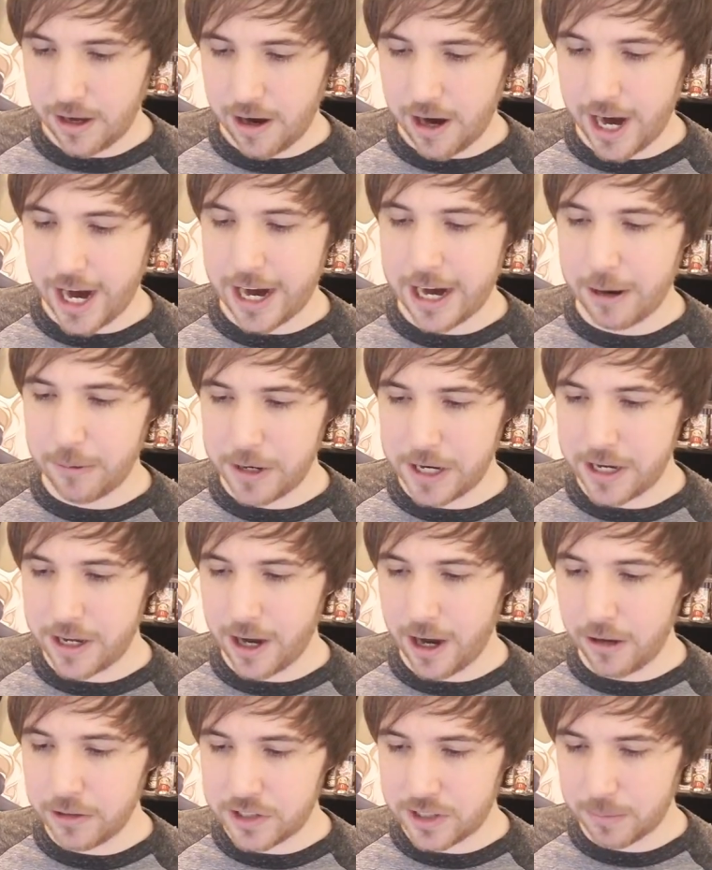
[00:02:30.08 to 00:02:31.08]
Alright, here we
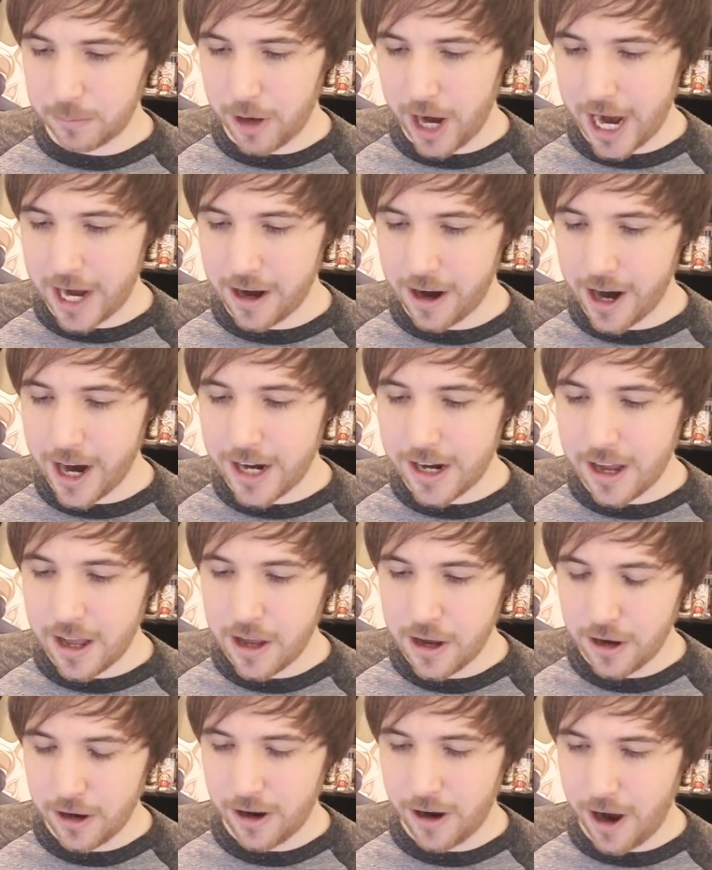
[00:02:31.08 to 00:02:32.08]
go. Some Reinhardt.
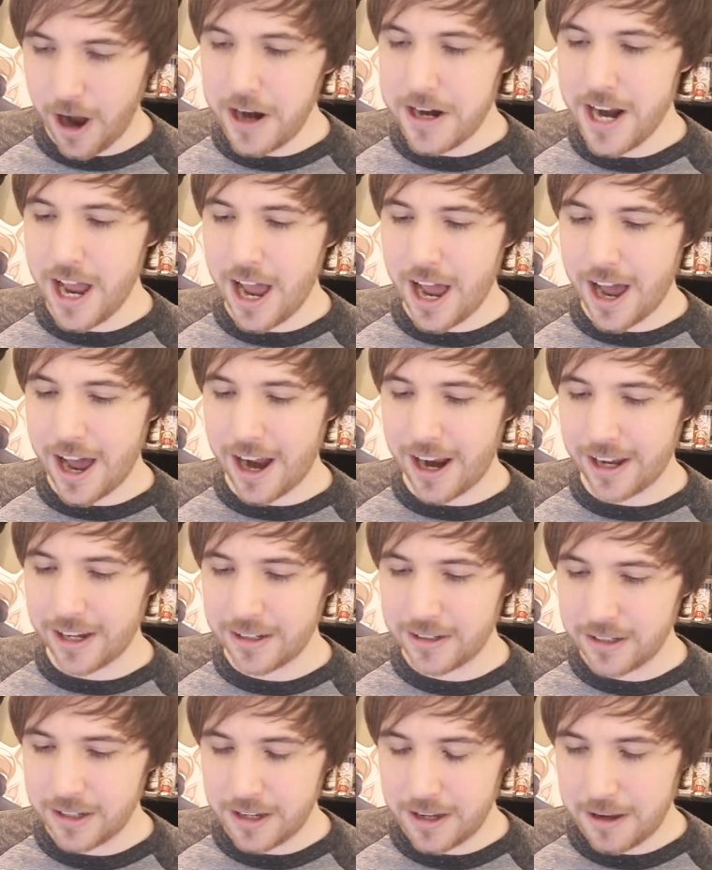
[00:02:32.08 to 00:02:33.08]
Ona!
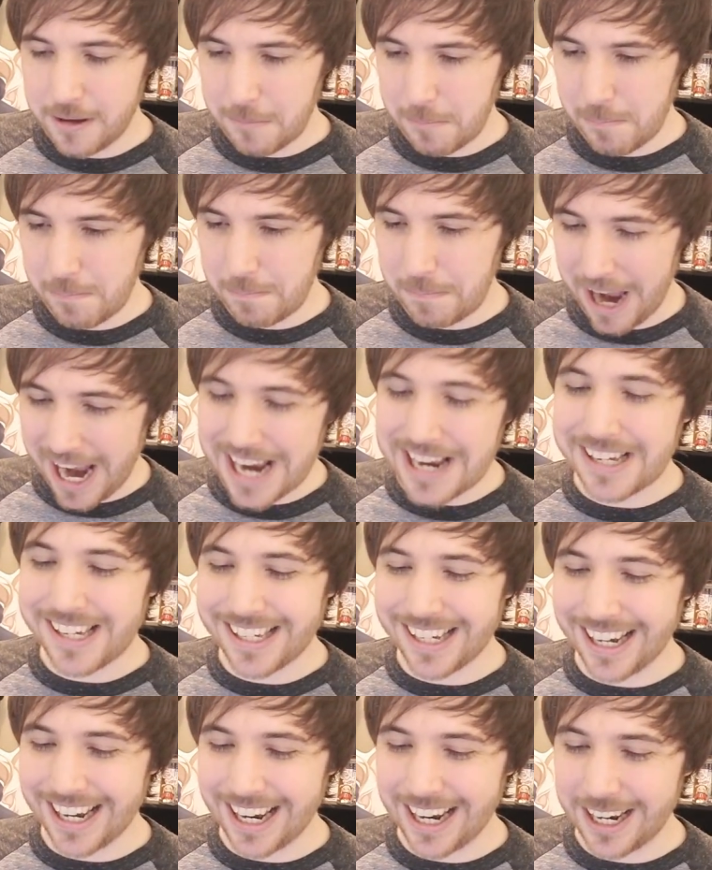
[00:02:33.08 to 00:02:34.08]

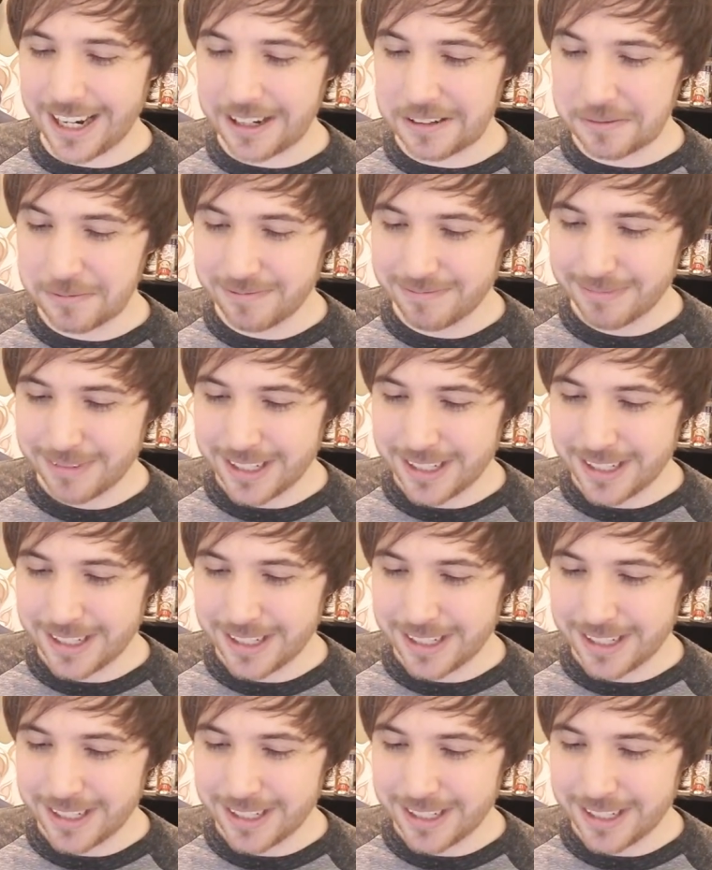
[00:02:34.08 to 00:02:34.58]
Baking!